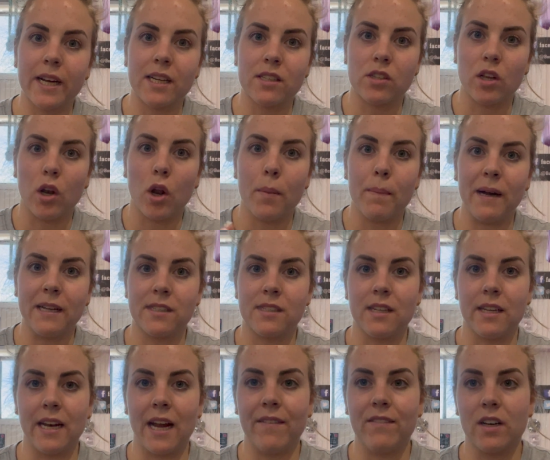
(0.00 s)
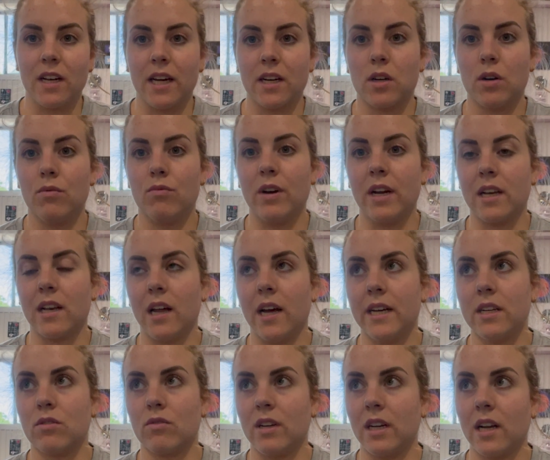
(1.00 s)
It's a lot better than having like a red
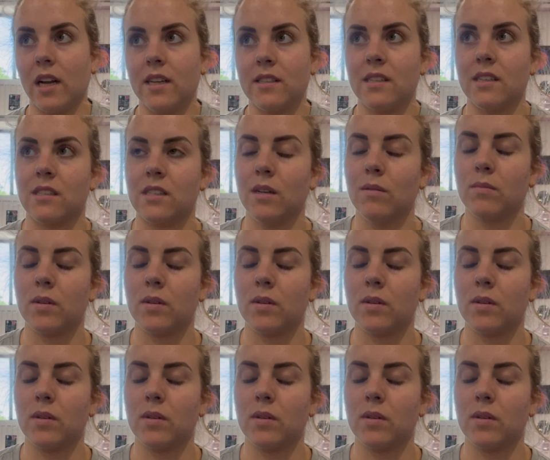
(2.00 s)
light, green light system.